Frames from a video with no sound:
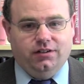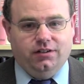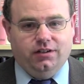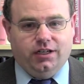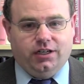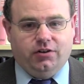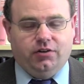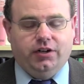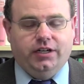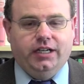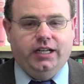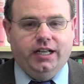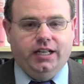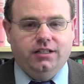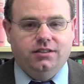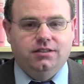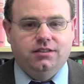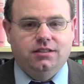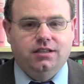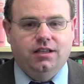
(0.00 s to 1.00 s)
It
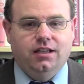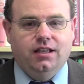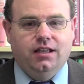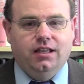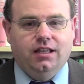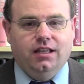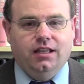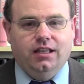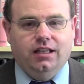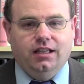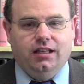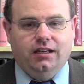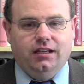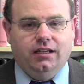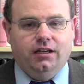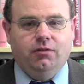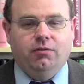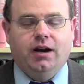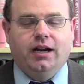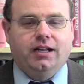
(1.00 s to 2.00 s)
creates an
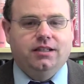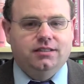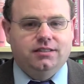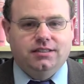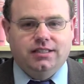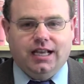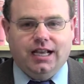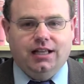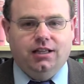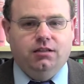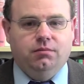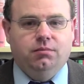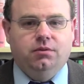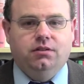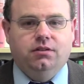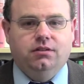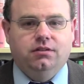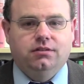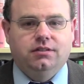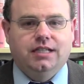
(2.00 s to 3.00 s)

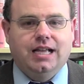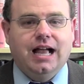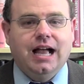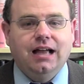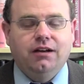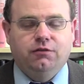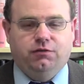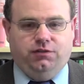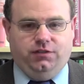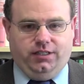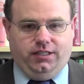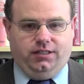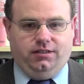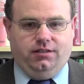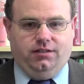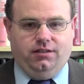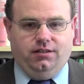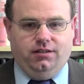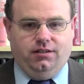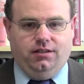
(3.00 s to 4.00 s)
irreconcilable conflict